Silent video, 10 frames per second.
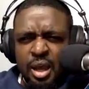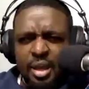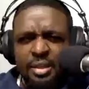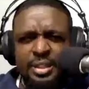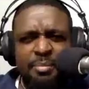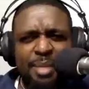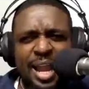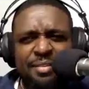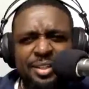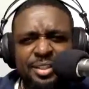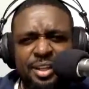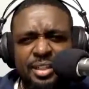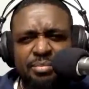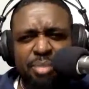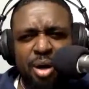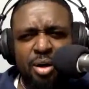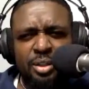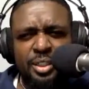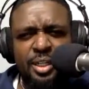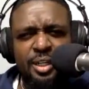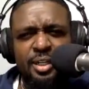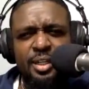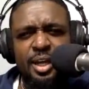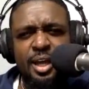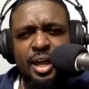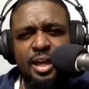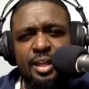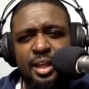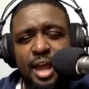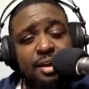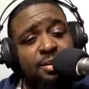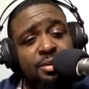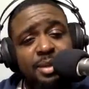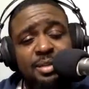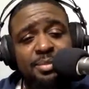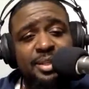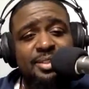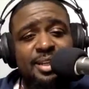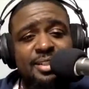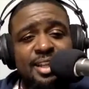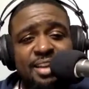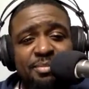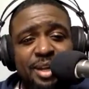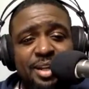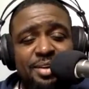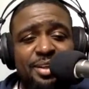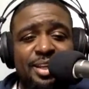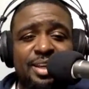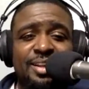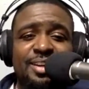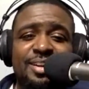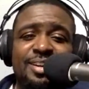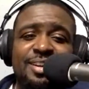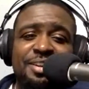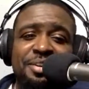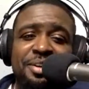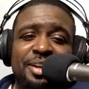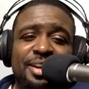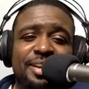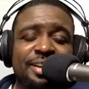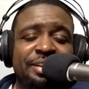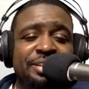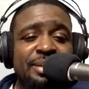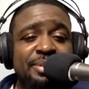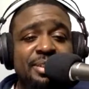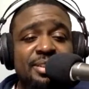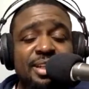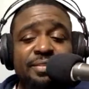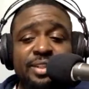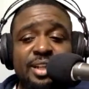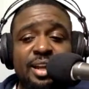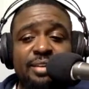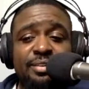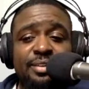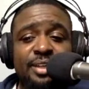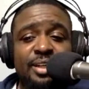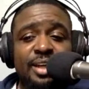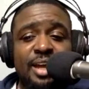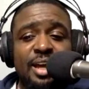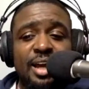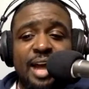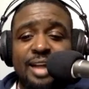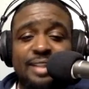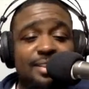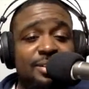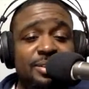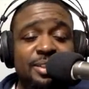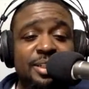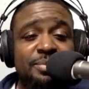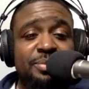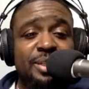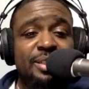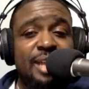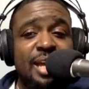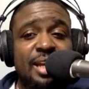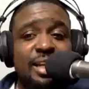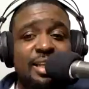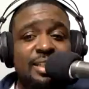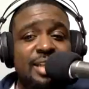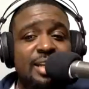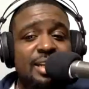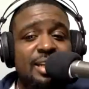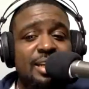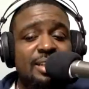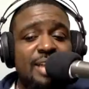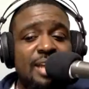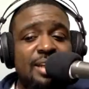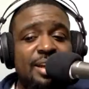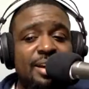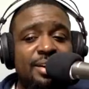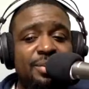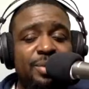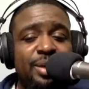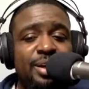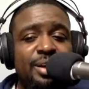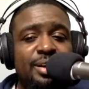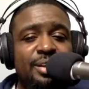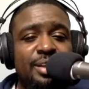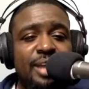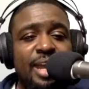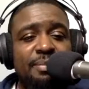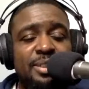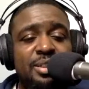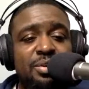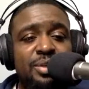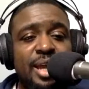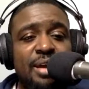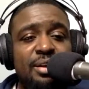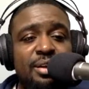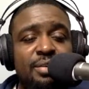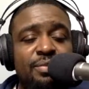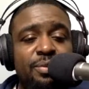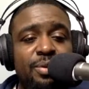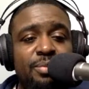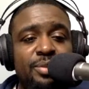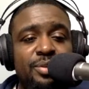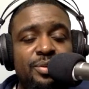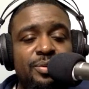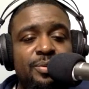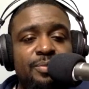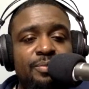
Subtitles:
he said Byron sucks balls. I don't know about the man's sex life, but I know he can't. He can't get an interception to save his life. I just don't see him. He's not. He's not. He's not there where the game is slowed down enough for him to.